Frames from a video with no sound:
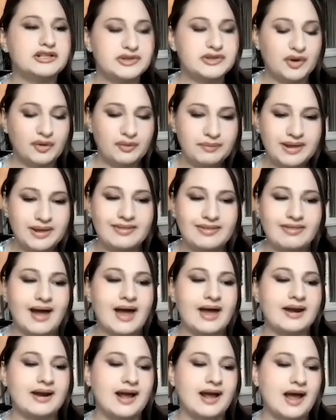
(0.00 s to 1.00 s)
she told me
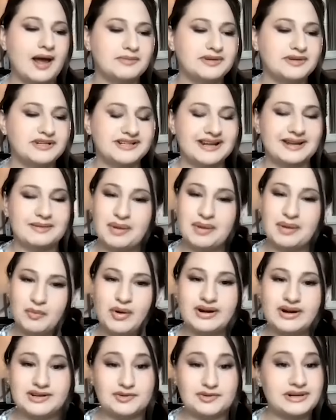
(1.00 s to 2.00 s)
that um, she had been
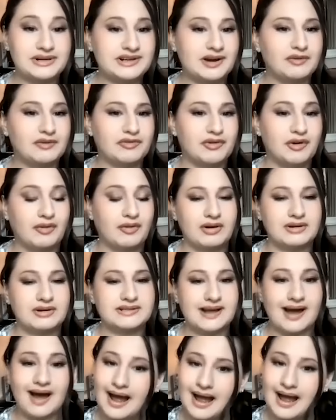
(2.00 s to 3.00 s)
wanting to reach out for a
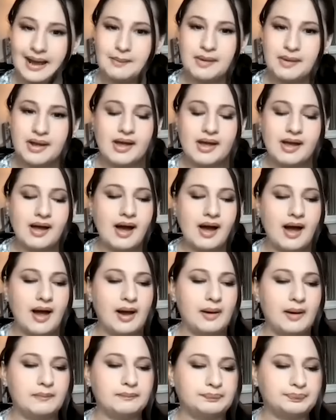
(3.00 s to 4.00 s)
long time.
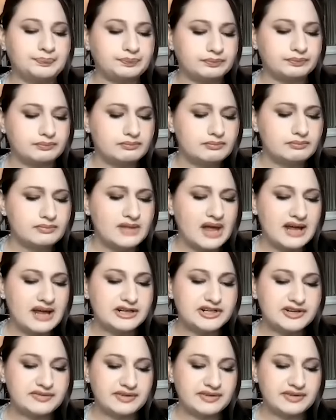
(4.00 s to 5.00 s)
Um,
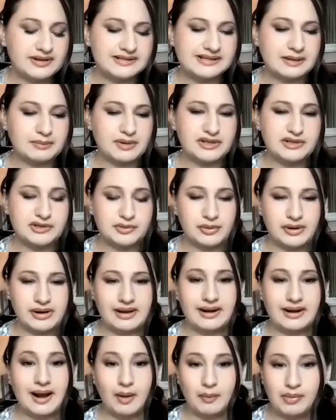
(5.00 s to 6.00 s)
and she feels like my
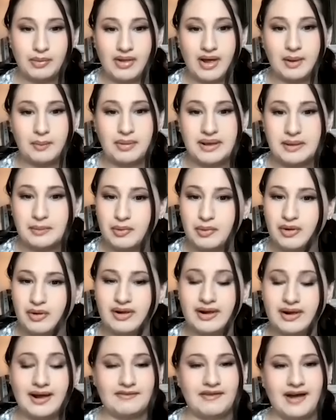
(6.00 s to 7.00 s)
story can help a lot of
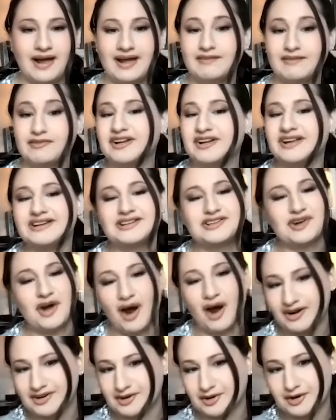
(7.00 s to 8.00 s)
people. If I ever need to
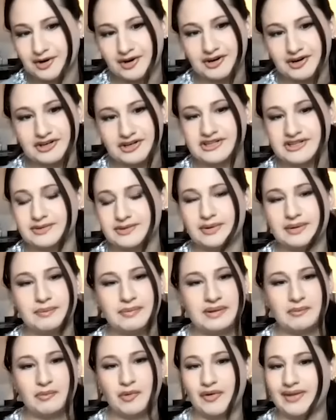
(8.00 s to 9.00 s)
talk to her, she
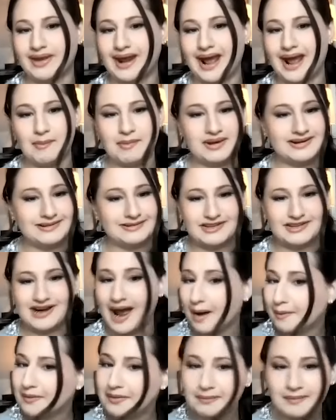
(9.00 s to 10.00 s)
would be more than happy to
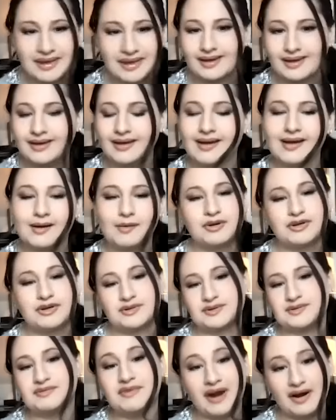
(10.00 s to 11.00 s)
chat with me,
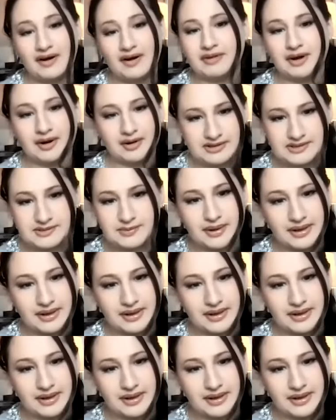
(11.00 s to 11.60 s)
which was very, very